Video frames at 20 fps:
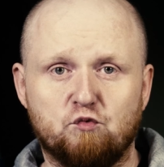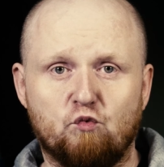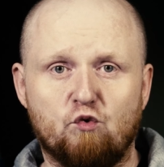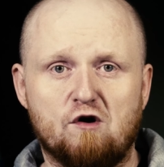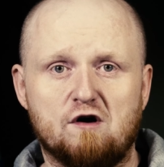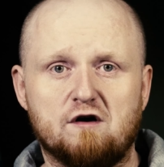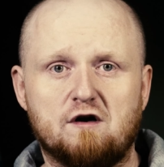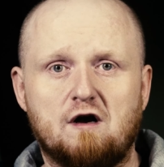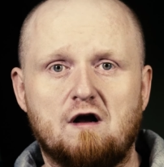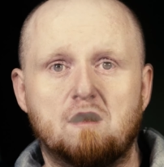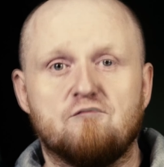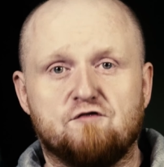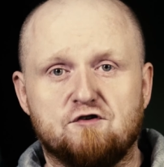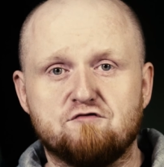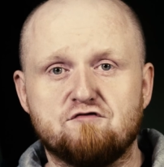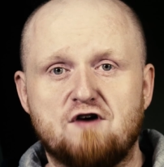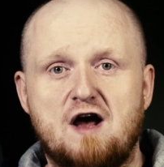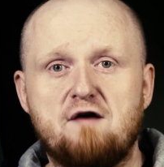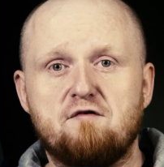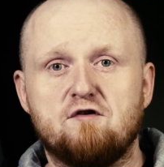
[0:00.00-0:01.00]
to work, the
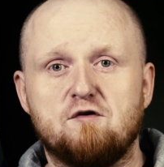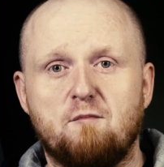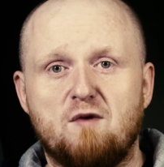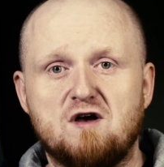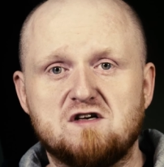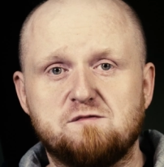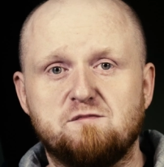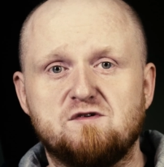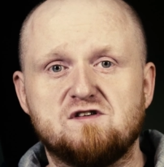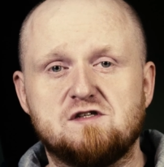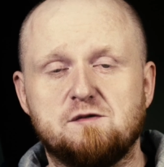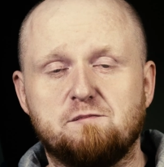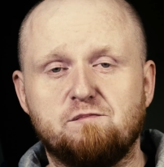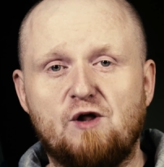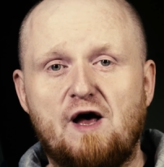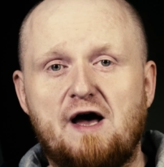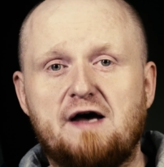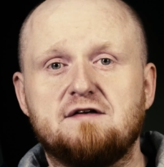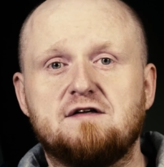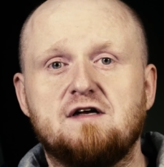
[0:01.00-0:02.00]
driver must be
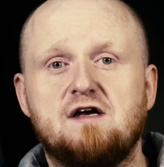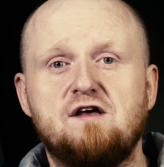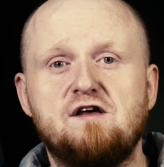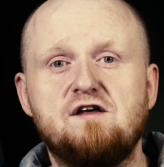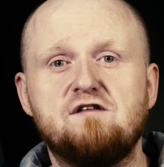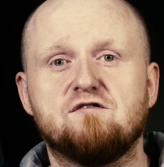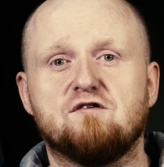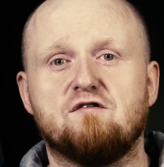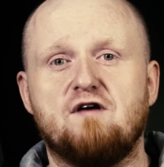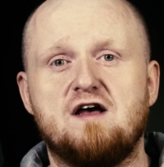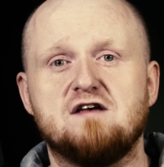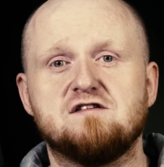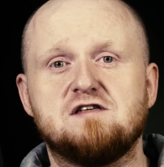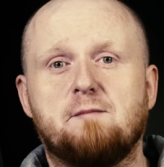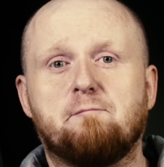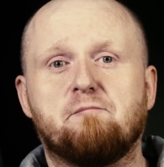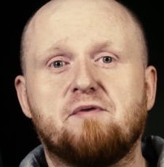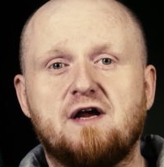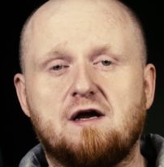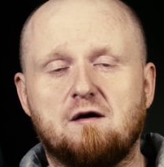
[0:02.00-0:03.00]
supplied either as
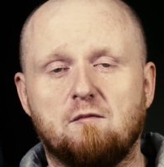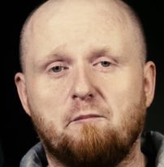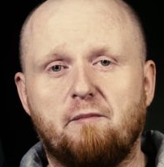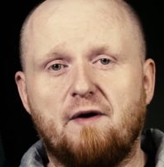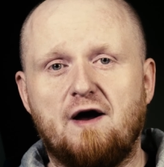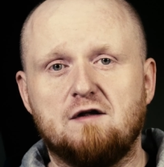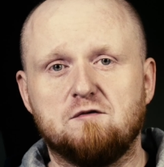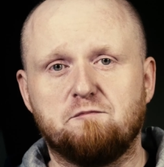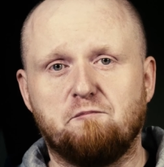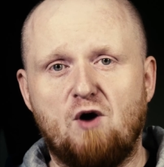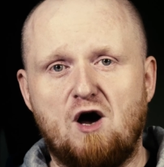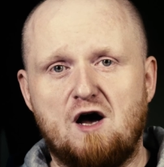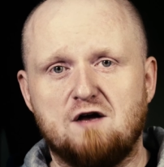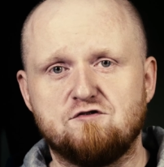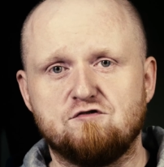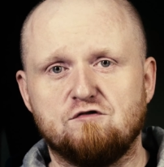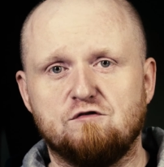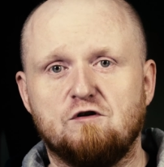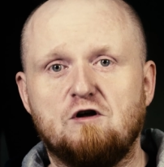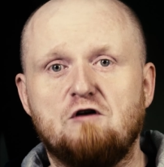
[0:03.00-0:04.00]
a precompiled
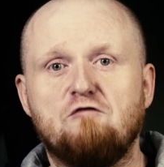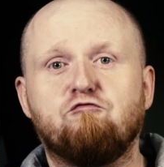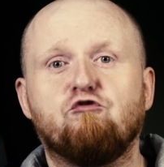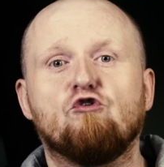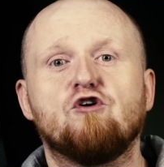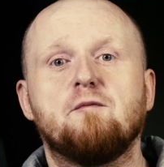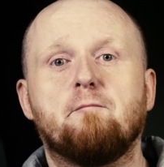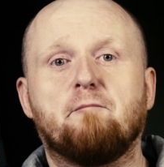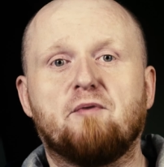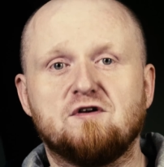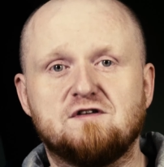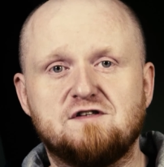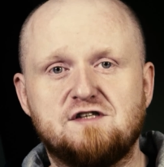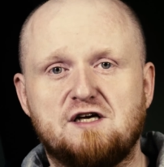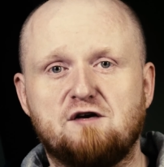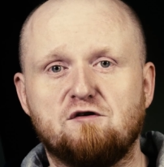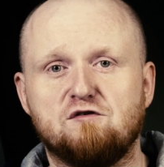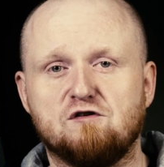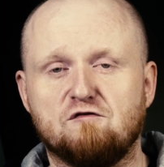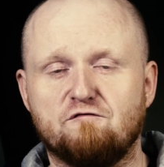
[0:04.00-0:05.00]
module for a
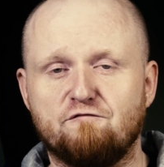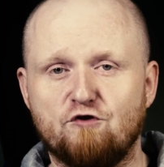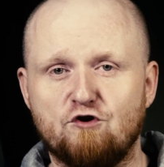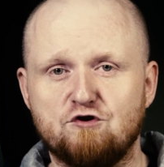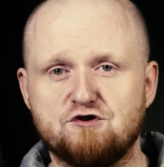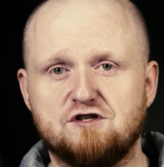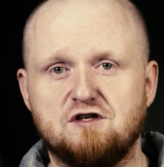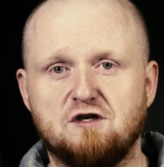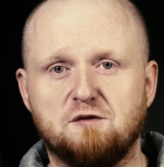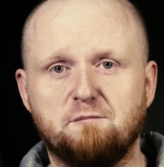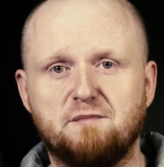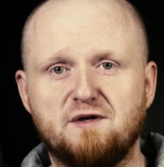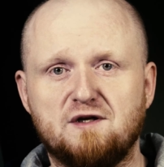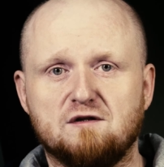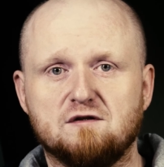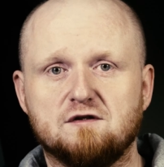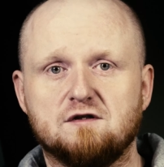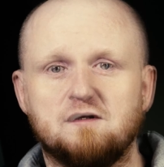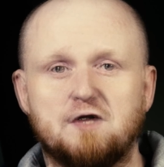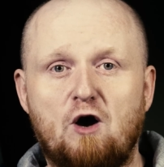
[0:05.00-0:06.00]
particular version and
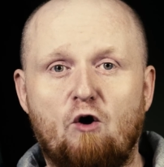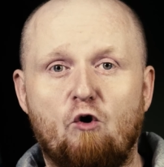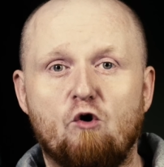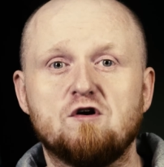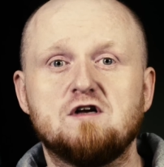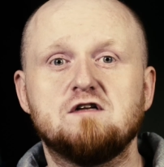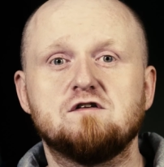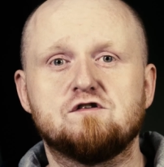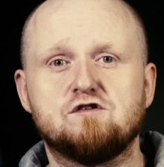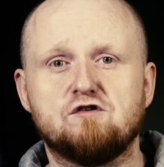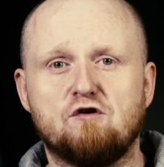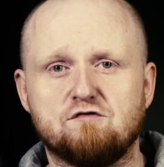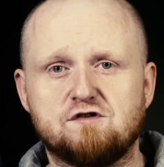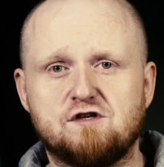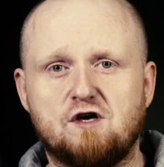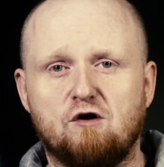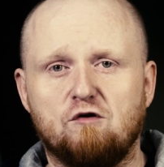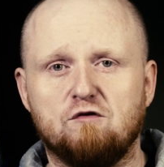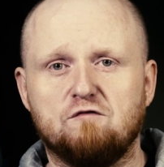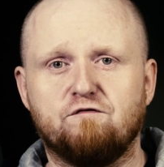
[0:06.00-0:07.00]
build, or in source
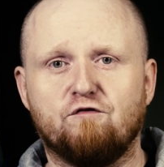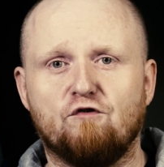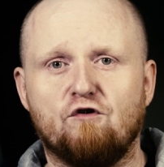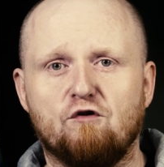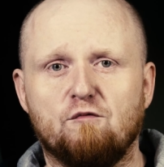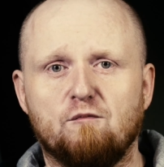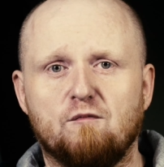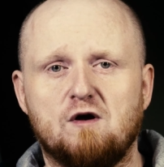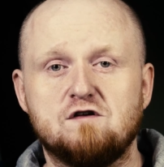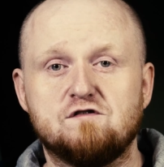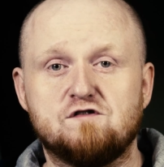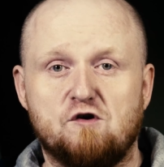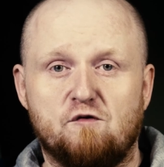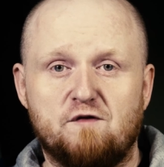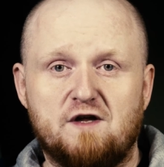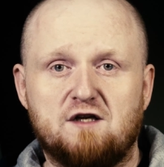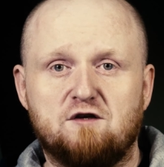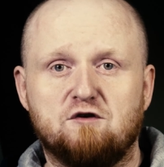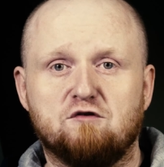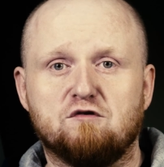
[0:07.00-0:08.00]
code form, so
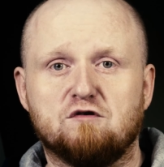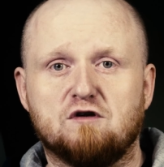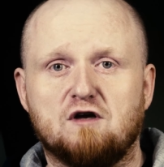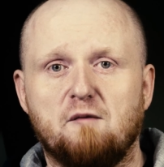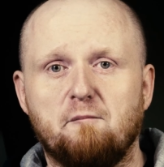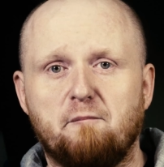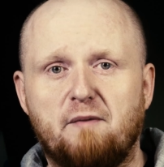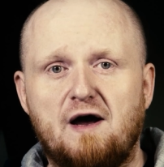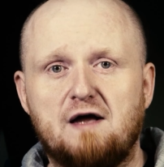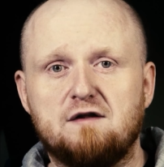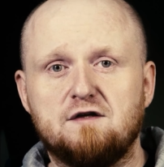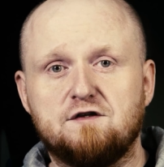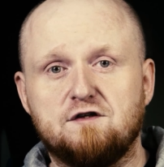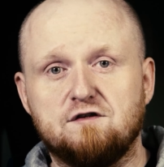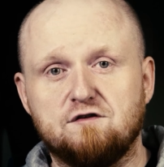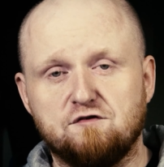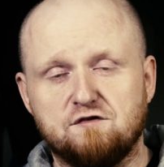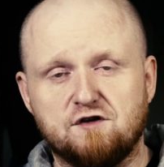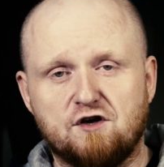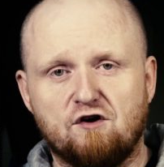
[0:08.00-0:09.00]
that you could compile it
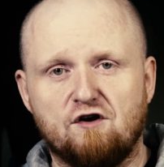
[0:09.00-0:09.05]
into the